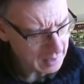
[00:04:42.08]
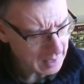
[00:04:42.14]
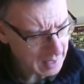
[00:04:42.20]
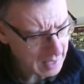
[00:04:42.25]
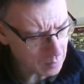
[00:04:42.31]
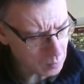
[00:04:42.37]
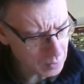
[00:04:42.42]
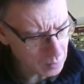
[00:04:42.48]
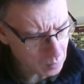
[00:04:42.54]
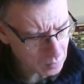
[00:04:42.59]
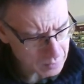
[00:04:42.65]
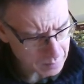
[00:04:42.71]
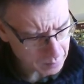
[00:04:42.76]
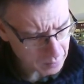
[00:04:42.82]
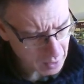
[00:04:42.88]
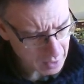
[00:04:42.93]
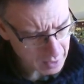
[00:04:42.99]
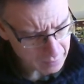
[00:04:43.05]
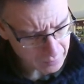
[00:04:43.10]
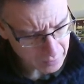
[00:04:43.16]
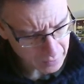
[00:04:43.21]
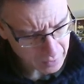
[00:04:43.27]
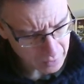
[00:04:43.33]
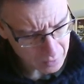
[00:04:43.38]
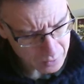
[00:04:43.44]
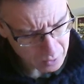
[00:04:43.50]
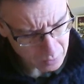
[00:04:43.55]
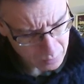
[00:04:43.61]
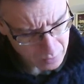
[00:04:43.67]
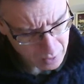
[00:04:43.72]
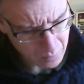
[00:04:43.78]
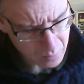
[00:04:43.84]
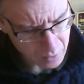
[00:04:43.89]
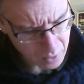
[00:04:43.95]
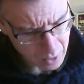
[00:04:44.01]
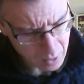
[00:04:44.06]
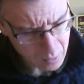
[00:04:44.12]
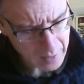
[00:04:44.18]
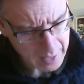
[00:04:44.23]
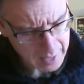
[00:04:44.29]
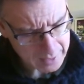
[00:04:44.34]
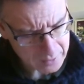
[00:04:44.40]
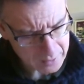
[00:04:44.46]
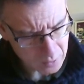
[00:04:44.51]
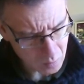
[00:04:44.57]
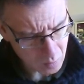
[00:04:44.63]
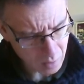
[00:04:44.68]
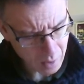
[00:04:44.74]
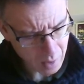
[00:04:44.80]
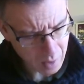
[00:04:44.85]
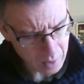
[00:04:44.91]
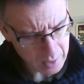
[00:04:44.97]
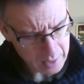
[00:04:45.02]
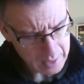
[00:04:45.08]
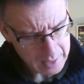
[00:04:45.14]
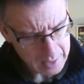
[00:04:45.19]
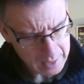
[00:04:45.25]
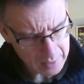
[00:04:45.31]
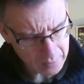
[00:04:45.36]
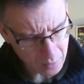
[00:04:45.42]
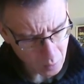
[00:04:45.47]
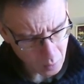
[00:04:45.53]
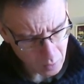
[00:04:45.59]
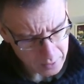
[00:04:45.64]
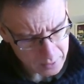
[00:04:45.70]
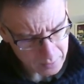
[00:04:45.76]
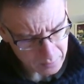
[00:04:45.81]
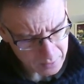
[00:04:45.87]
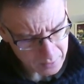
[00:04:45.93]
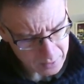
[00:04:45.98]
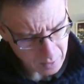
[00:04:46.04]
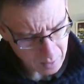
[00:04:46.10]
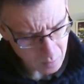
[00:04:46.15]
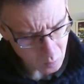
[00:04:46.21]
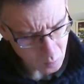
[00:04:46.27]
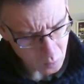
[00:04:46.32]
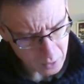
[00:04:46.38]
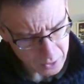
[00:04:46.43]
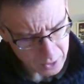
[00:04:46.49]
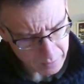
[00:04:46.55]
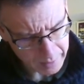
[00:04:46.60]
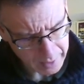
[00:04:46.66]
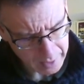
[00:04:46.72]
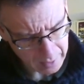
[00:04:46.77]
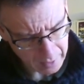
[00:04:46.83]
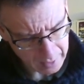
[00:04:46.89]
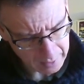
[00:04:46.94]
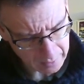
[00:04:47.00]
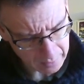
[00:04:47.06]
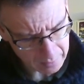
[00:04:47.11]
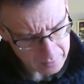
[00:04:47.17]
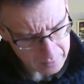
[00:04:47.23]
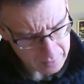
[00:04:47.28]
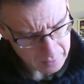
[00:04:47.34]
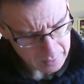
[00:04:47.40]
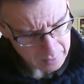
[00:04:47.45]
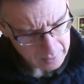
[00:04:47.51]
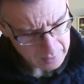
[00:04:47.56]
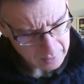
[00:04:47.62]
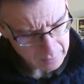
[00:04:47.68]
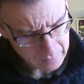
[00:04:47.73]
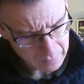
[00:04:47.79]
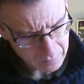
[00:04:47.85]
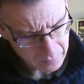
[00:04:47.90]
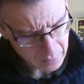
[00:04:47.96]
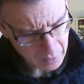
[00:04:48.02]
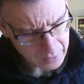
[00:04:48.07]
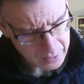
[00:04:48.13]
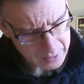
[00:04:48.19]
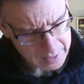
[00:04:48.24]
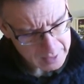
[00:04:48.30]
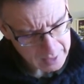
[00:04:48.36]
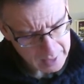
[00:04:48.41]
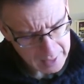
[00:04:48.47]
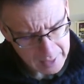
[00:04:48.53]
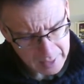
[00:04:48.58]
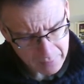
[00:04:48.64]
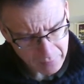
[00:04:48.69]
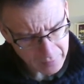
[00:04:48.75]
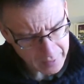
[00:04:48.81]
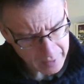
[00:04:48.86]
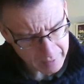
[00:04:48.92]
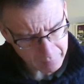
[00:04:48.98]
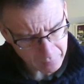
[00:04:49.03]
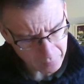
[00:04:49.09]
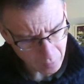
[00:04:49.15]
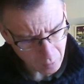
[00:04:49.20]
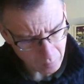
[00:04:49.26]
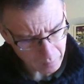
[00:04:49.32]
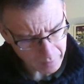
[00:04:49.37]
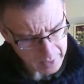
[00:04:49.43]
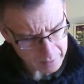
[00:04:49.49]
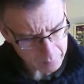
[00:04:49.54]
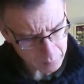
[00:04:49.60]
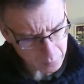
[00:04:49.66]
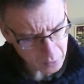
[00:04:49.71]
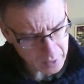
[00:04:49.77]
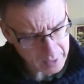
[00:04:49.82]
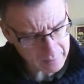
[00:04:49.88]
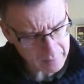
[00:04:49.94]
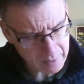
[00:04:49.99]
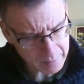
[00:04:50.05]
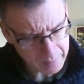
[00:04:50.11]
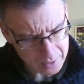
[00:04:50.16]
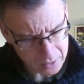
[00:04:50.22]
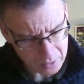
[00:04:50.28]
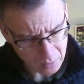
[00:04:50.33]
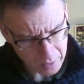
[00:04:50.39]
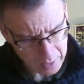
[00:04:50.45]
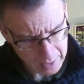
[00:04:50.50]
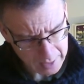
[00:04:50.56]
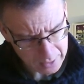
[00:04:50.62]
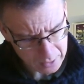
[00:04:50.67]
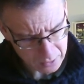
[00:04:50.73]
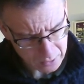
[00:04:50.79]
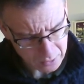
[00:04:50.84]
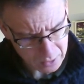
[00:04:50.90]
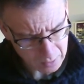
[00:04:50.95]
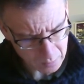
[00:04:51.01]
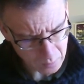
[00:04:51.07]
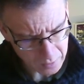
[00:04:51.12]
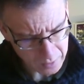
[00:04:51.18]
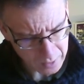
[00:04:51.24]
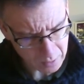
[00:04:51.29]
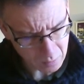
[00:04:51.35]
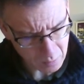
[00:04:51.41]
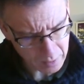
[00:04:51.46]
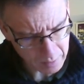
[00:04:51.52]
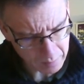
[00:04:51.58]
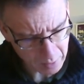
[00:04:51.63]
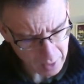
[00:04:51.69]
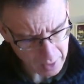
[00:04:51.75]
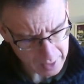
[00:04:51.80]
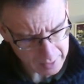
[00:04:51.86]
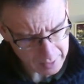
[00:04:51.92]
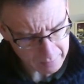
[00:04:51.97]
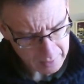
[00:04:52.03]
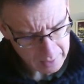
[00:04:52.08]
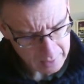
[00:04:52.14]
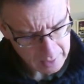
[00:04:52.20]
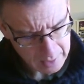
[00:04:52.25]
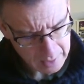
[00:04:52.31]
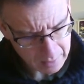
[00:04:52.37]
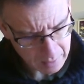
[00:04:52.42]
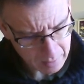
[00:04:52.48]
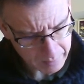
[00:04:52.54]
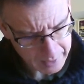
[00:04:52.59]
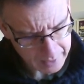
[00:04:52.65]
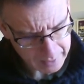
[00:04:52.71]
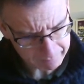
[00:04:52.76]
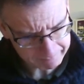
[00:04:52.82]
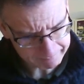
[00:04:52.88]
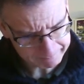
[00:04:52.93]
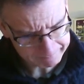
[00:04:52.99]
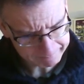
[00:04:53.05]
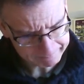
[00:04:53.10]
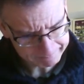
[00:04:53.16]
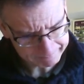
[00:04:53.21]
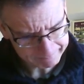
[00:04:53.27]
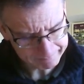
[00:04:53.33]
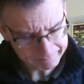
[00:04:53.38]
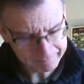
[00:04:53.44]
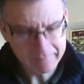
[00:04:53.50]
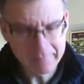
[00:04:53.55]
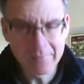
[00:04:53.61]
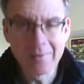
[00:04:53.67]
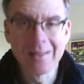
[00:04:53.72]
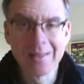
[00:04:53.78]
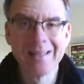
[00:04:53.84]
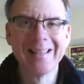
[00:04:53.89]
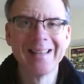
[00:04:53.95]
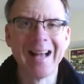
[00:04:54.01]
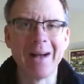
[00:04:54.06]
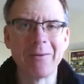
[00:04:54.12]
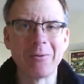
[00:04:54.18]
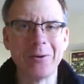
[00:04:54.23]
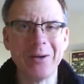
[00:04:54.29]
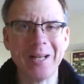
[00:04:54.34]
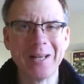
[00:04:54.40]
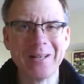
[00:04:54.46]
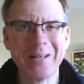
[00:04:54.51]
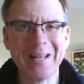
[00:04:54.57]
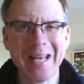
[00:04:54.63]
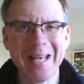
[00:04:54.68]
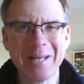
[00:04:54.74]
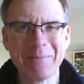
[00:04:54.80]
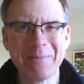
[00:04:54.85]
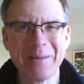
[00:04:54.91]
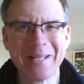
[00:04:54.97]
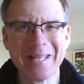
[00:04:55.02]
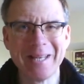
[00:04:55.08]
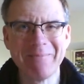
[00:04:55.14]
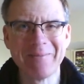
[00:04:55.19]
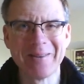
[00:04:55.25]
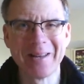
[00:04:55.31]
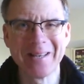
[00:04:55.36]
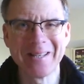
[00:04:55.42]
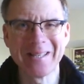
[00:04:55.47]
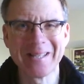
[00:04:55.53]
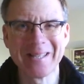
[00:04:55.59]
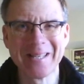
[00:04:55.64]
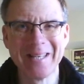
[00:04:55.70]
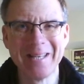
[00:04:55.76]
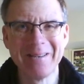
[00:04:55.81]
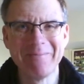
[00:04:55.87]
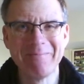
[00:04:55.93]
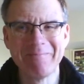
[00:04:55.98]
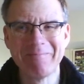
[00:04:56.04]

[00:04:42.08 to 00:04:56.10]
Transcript: And we want to pray for those who don't know that, who are, in the words of the psalm, worshipping idols. Father, deliver them from that. Bring them into relationship with you, we pray. Amen. Have a really good day, HPC. Nice to see you.